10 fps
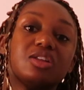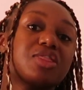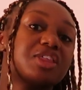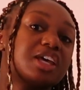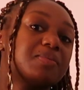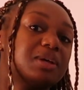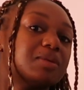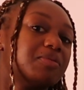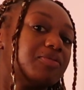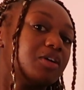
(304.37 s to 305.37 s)
it a thing, but
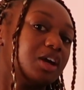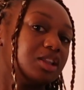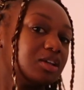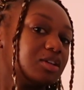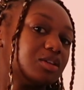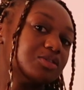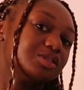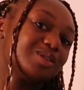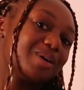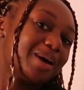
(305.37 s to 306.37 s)
I prefer eating alone,
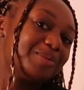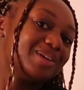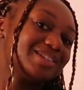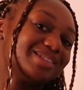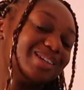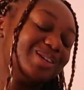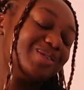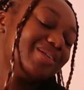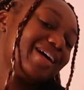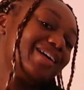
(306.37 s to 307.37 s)
so I will see
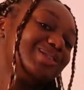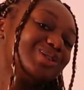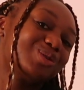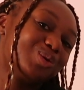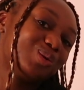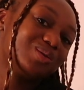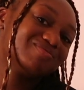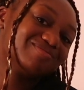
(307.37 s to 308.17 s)
you at school.